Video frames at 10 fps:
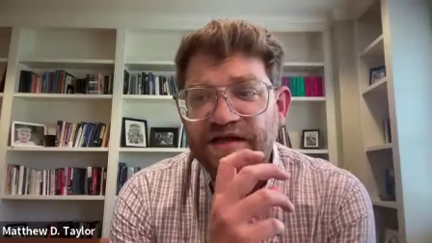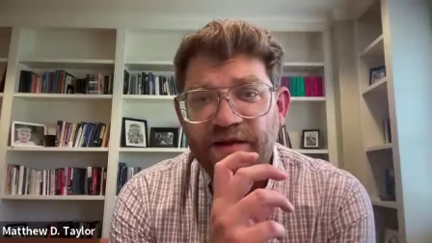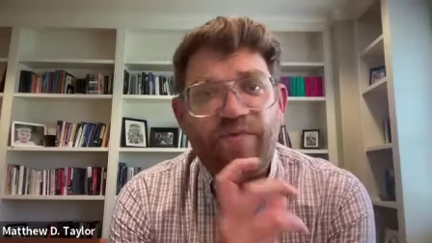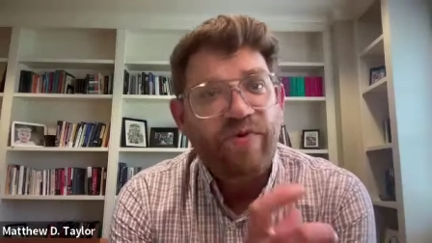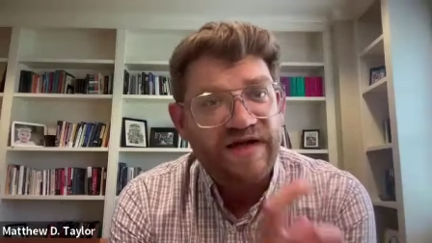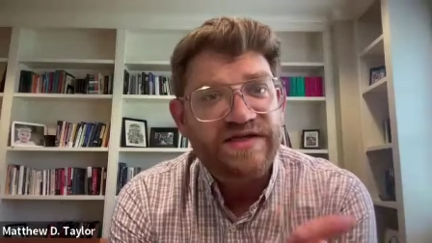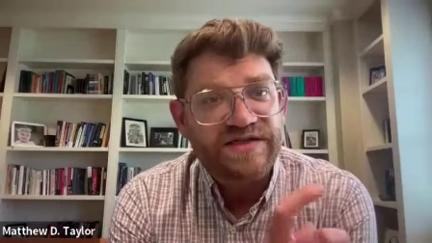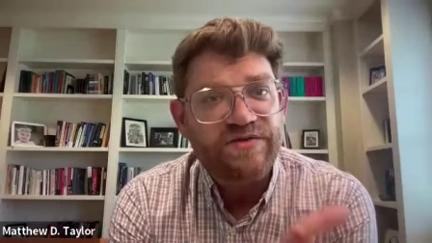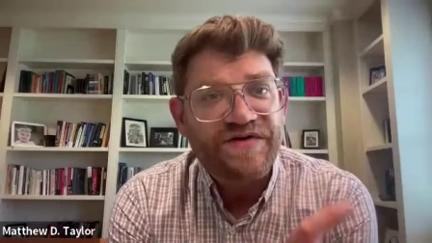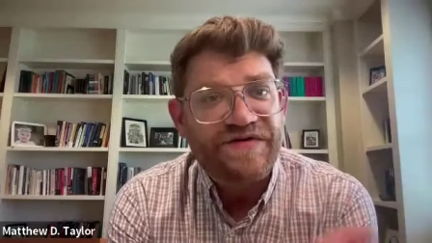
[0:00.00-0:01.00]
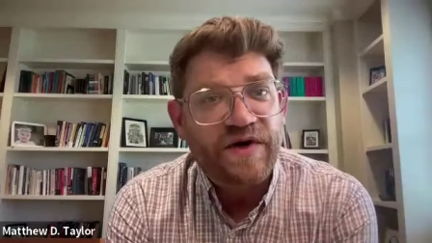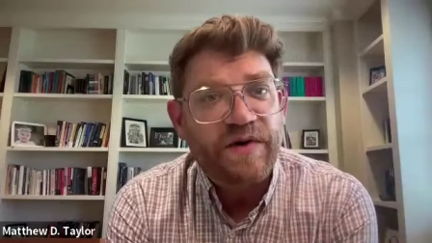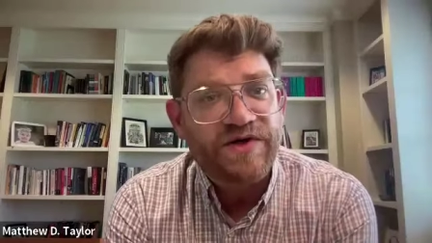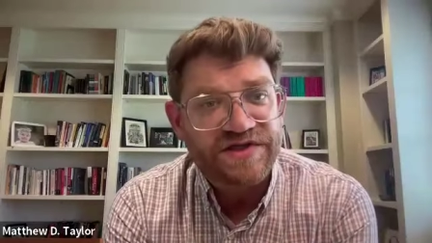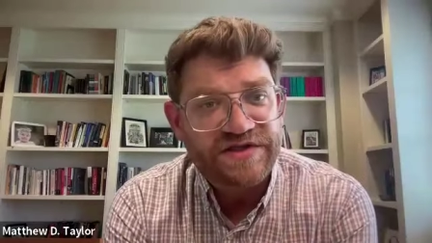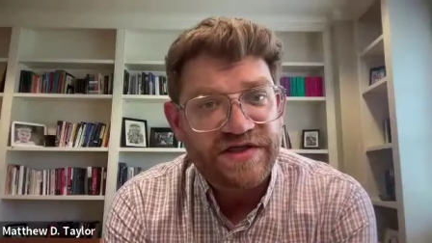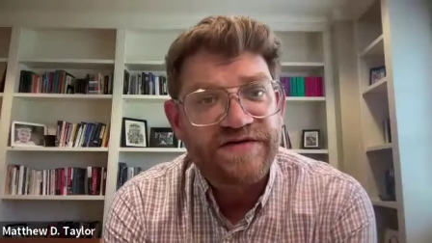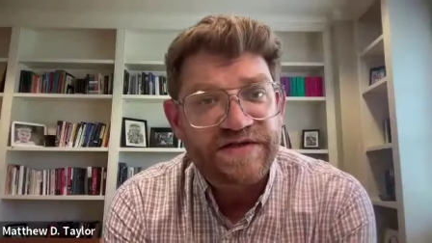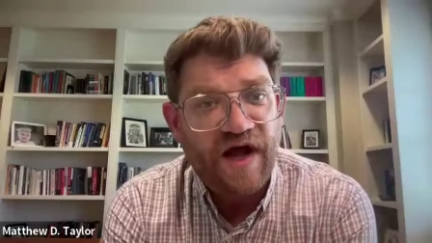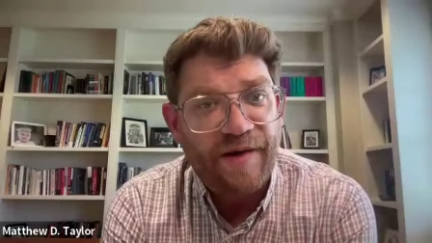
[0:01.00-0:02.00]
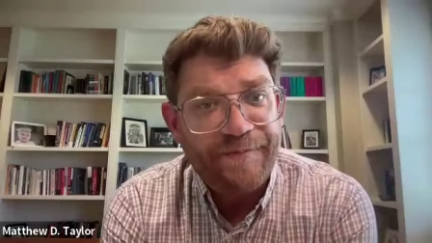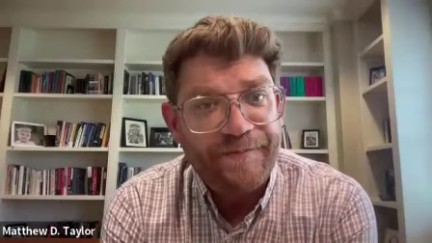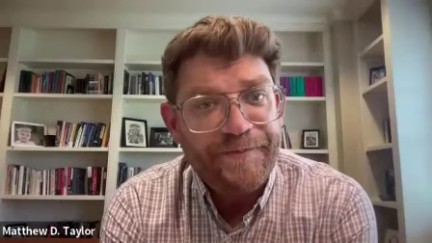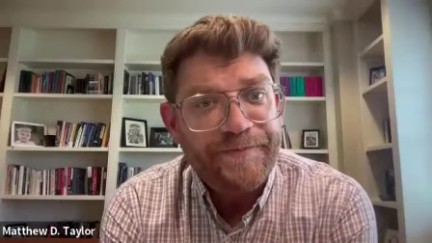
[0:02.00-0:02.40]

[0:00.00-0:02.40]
the Protestant reformers of Islam.